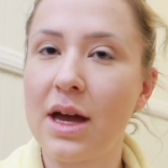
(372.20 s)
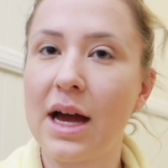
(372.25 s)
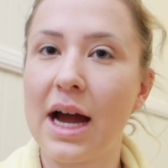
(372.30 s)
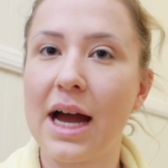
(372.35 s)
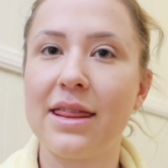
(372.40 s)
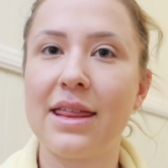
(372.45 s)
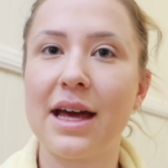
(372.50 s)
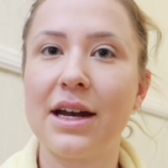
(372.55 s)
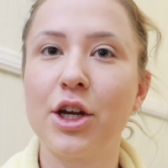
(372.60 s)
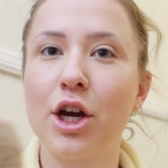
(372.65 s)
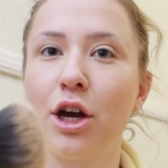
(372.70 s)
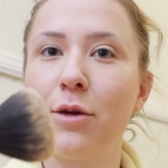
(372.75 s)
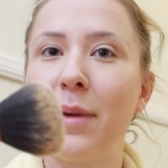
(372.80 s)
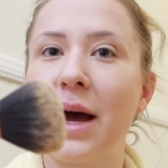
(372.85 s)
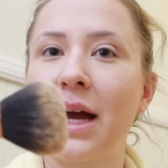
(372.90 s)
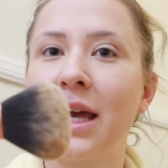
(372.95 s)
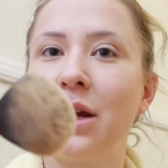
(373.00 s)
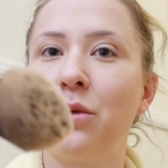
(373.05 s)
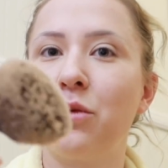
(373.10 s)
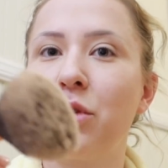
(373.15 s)
I then go
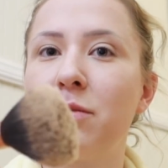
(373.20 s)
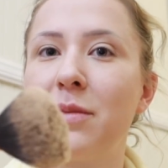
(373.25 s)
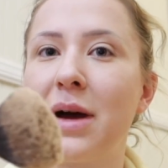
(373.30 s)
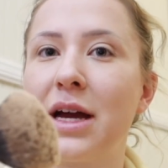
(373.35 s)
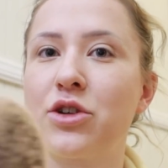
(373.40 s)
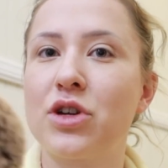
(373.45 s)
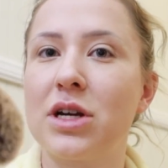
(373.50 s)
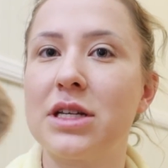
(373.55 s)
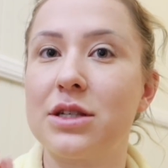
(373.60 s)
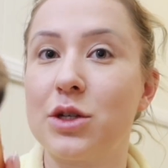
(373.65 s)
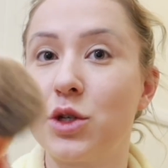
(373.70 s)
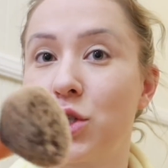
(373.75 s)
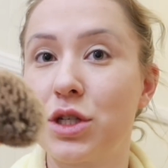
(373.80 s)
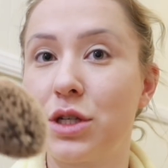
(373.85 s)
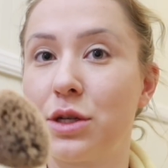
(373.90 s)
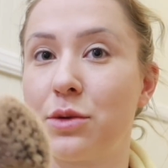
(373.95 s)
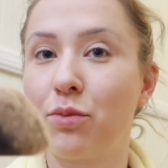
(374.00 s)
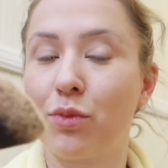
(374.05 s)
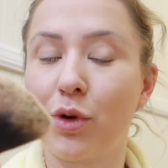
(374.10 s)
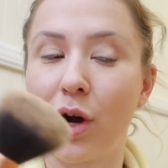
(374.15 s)
back in with my
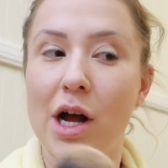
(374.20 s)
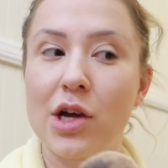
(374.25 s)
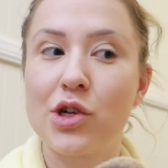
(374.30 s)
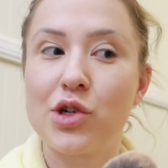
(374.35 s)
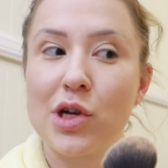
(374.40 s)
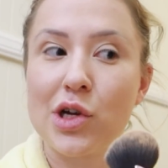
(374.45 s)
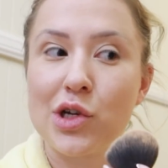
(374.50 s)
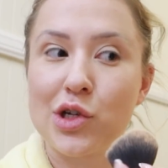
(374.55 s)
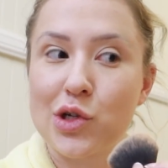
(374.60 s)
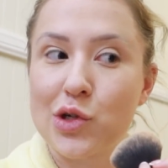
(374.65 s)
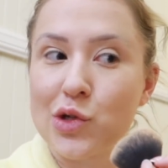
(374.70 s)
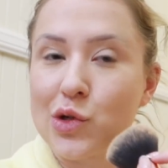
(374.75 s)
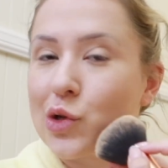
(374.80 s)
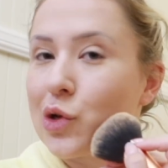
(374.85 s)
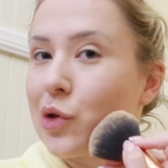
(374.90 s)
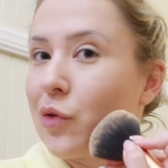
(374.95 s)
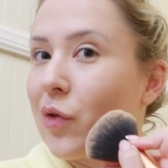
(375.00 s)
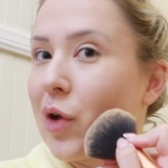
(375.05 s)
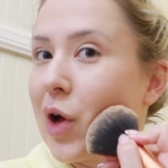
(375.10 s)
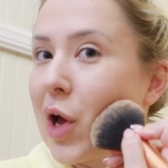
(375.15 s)
translucent brush and just sort
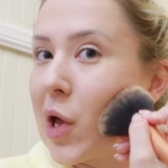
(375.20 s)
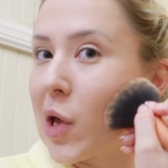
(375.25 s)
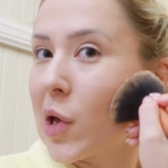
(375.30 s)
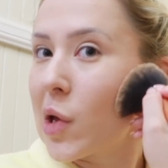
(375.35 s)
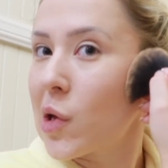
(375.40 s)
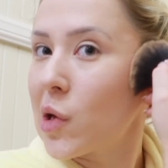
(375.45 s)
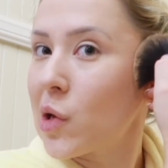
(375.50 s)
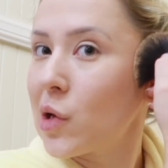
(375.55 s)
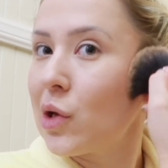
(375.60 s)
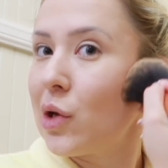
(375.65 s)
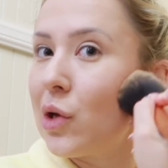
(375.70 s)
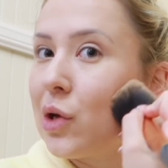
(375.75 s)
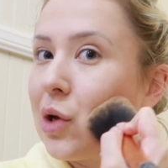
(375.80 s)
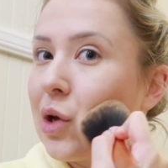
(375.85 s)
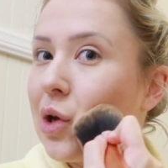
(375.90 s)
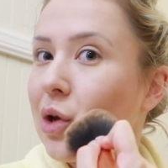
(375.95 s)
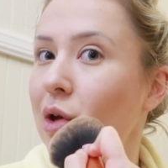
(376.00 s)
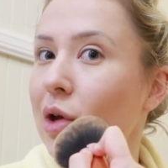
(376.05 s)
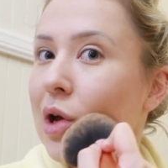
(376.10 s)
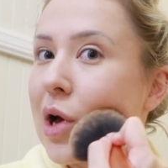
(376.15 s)
of like
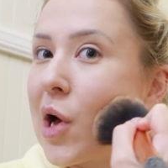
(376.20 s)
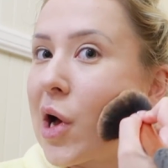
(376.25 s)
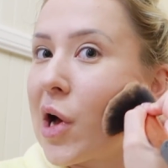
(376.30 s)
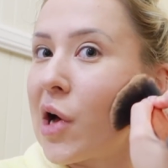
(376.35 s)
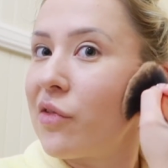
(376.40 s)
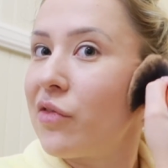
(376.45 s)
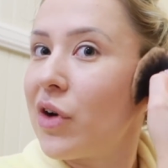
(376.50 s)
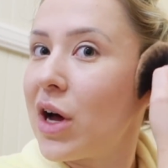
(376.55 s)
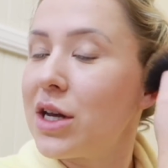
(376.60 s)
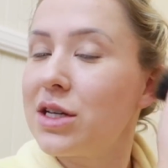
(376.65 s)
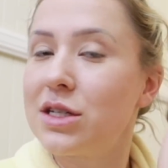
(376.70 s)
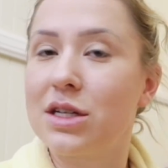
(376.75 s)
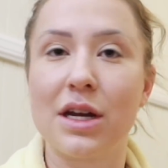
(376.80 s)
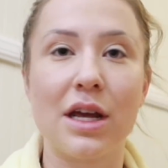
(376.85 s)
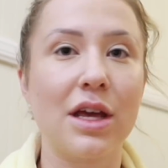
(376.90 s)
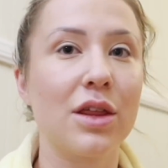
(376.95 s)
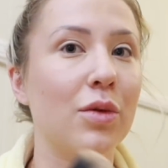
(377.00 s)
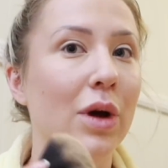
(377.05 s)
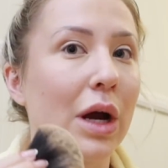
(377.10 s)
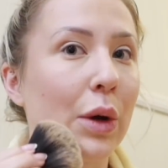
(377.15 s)
carve
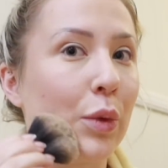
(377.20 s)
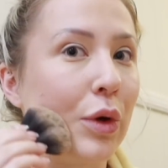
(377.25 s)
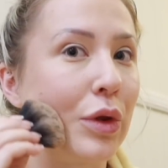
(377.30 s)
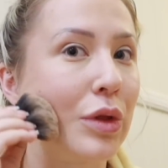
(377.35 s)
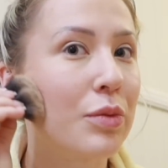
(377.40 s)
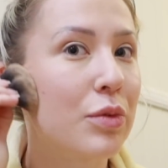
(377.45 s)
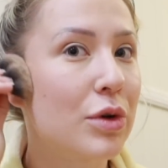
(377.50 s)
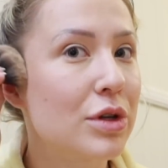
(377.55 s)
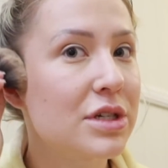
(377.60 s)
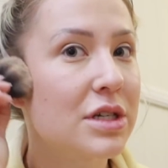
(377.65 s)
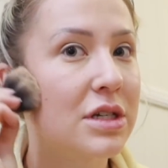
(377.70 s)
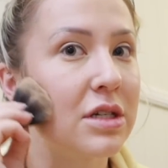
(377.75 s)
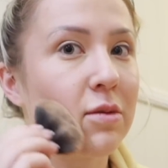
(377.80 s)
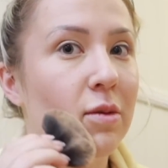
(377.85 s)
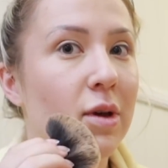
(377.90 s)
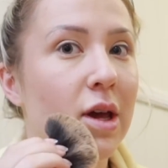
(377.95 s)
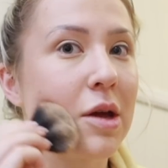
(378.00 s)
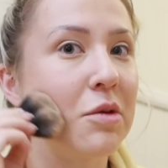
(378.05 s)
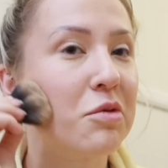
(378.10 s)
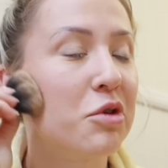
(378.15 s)
underneath where I want the bronzer to be.